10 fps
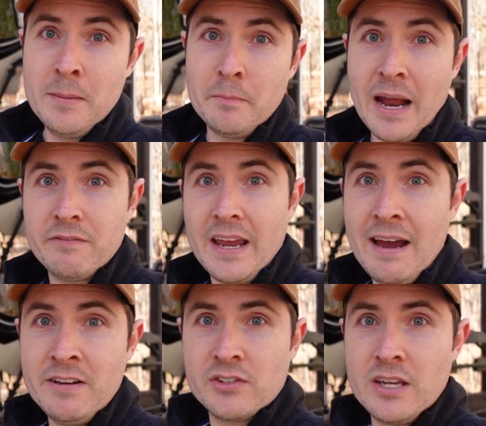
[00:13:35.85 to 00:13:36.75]
Now, if you
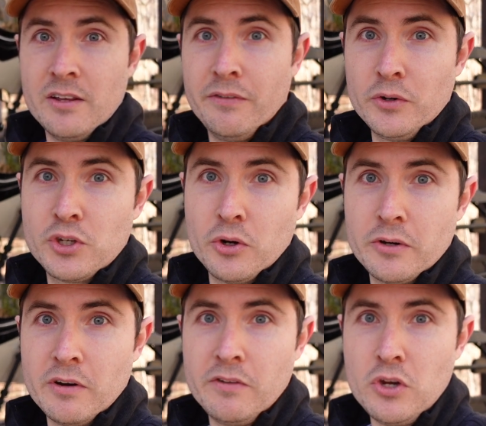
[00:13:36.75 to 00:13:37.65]
haven't seen the full tour
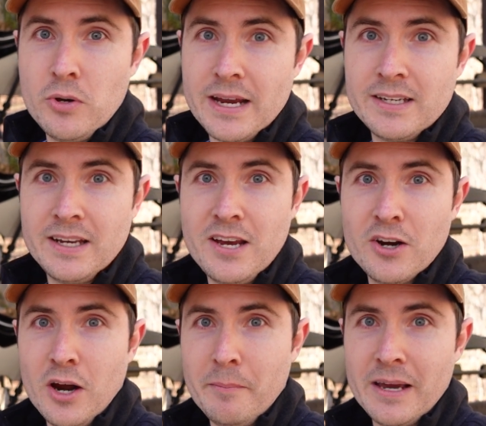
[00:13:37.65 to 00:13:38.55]
and review I did
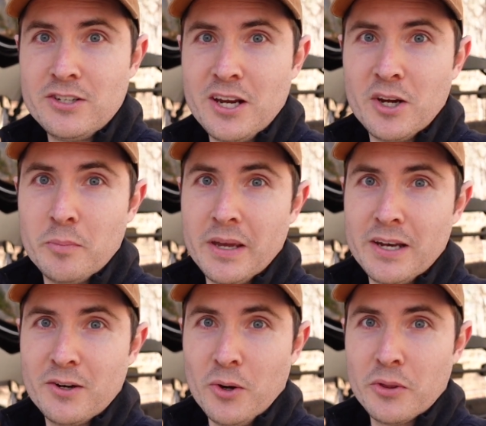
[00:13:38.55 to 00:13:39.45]
here on my Jayco
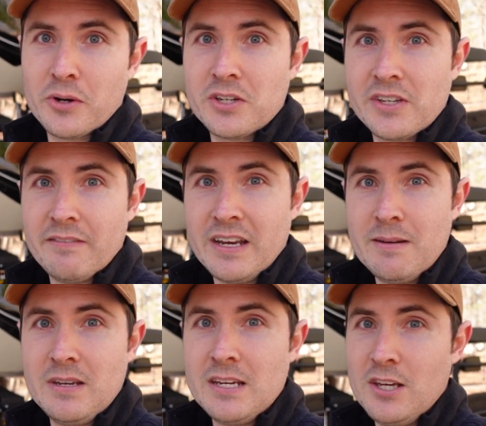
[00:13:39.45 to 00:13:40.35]
Pinnacle
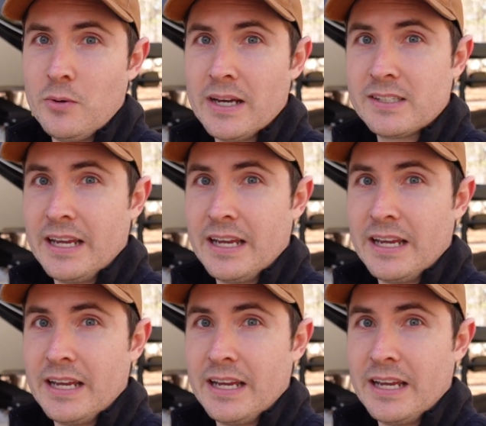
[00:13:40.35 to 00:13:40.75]
37MDQS,